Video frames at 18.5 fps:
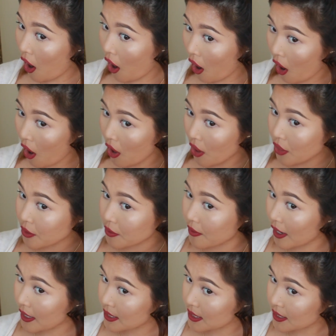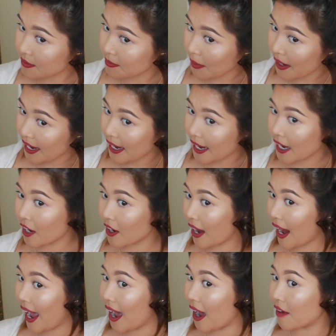all the rest of my
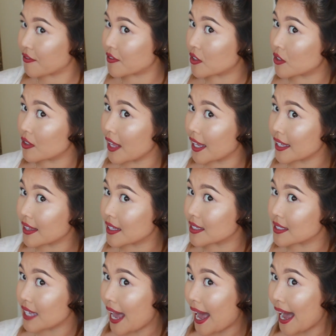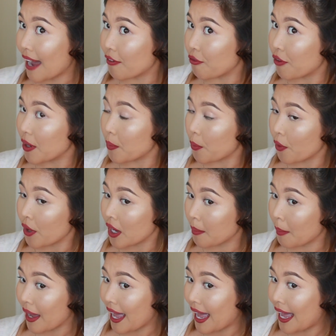hair after like this halfway point
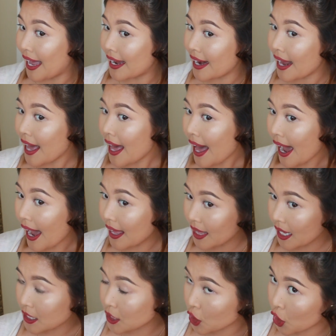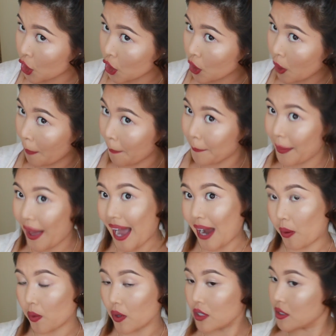on my head, I like to curl
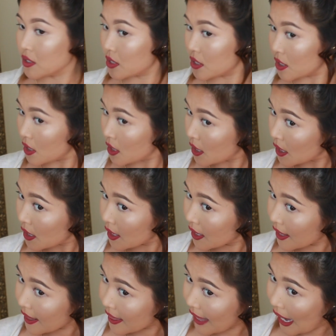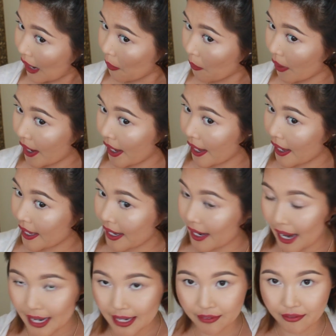backwards. That way
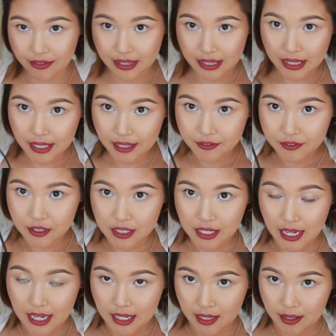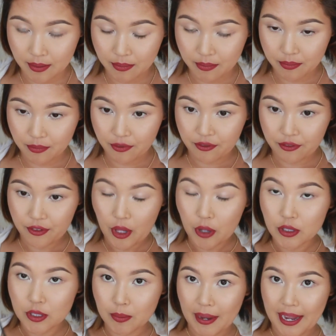it kind of lifts and
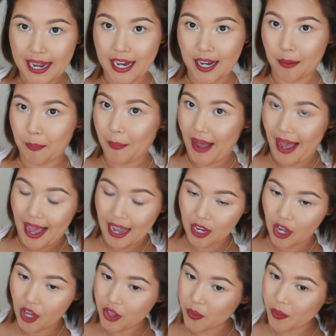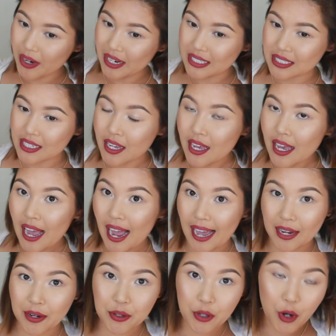flows my hair back. Otherwise,
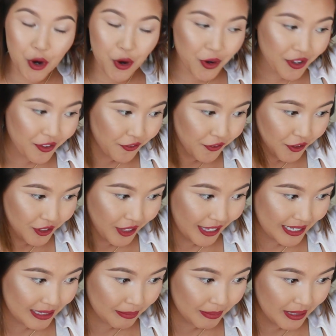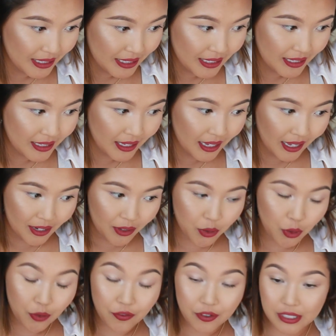I don't know if you're like me, I
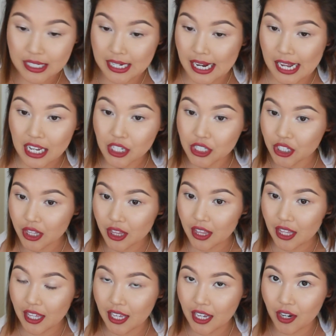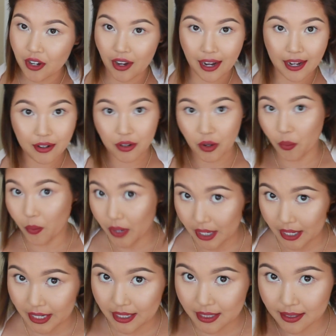don't know if it's an Asian thing or I don't know what
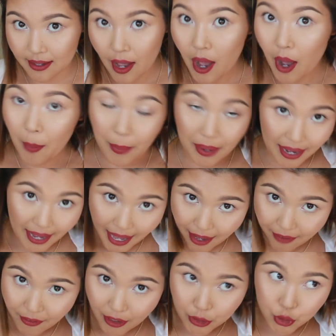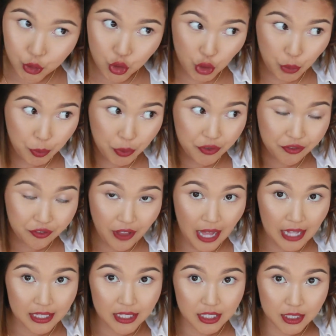it is, but I have a super
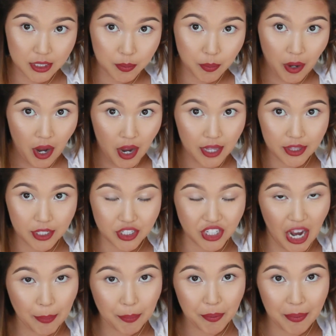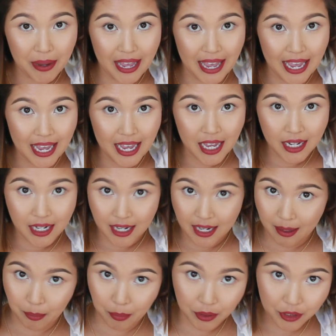flat spot at the top of my head,
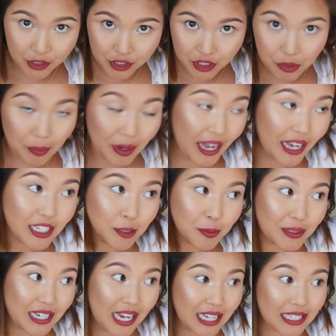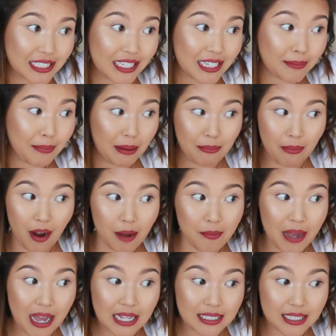and I'm pretty sure my husband has it and my
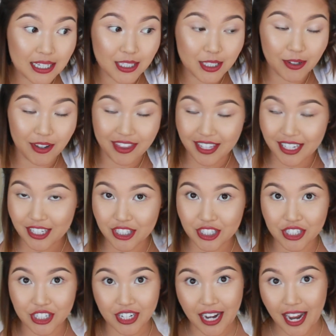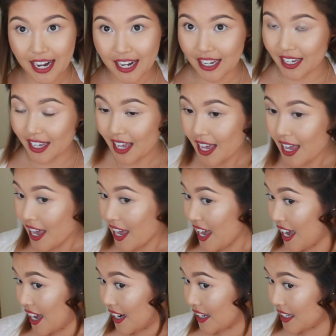mom has it, so I think it's genetic,
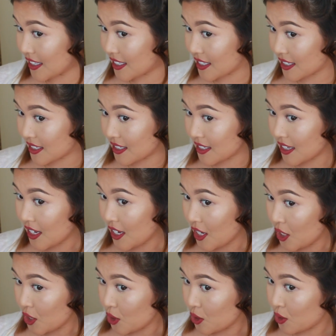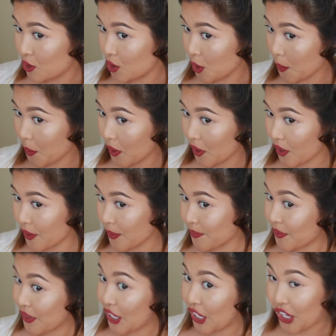and it's
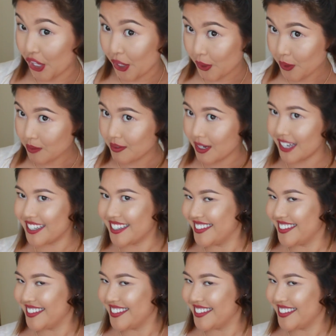super cute.